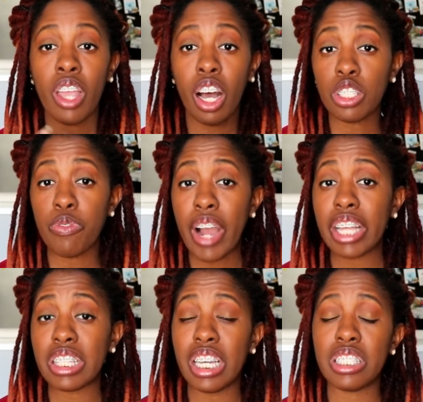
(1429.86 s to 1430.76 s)
Also
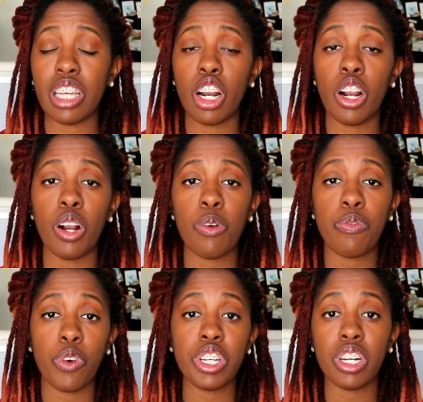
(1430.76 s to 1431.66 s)
find things that are
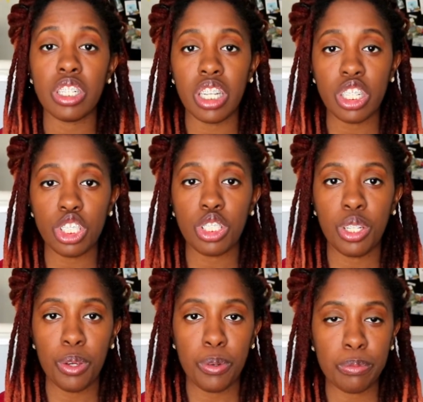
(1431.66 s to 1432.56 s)
for your niche
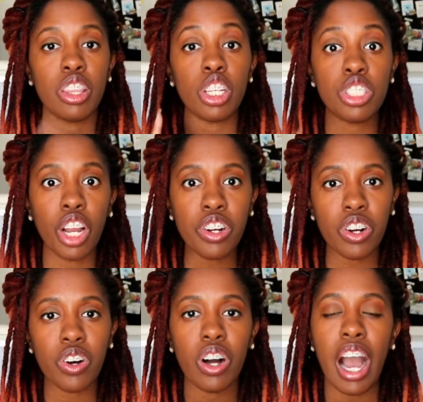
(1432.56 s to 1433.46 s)
too. The
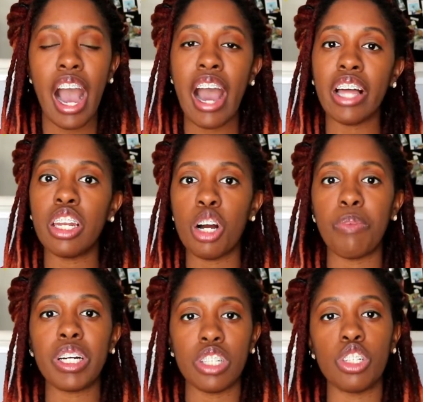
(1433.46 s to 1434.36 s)
circle. I love
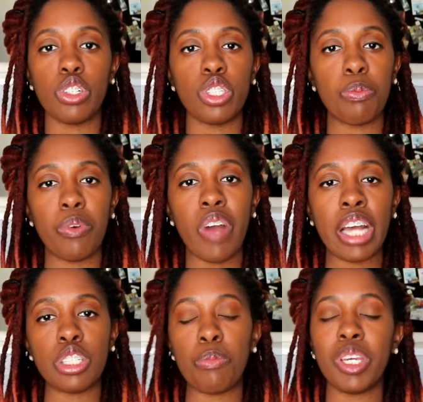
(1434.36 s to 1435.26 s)
my clinical
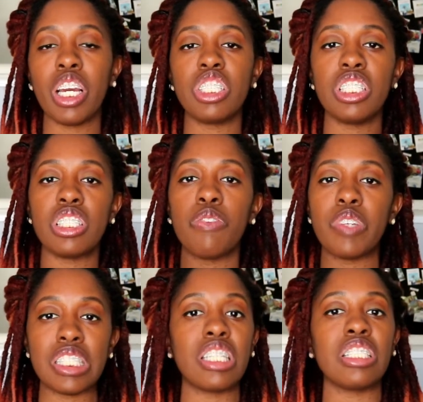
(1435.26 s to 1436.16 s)
supervisor because she's the
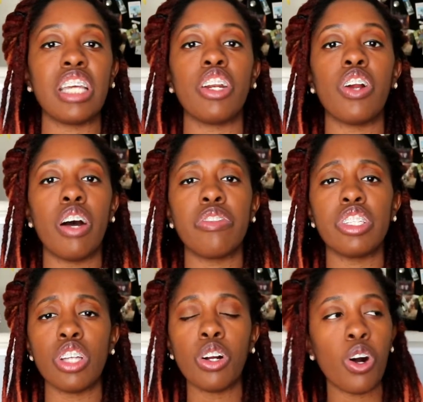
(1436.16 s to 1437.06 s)
facilitator of the
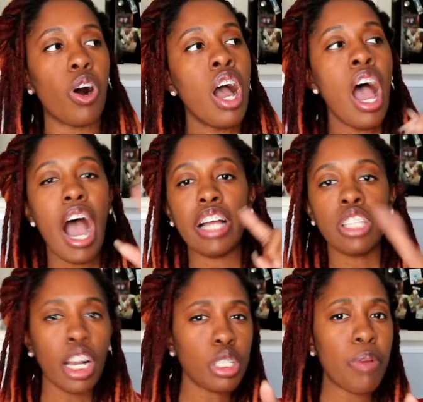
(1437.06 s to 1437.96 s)
circle. I
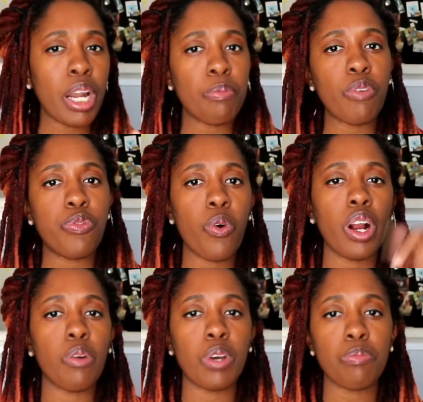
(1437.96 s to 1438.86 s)
talked about it
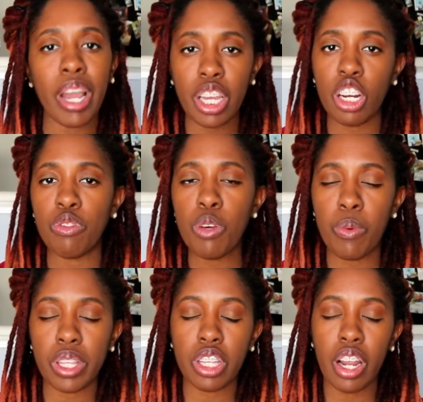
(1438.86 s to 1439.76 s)
before with my interview
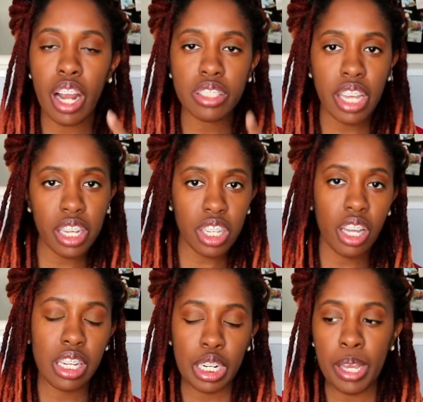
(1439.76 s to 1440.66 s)
with her. I'll tag
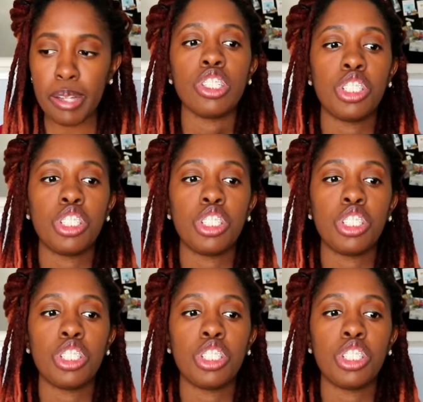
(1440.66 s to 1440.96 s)
y'all in it.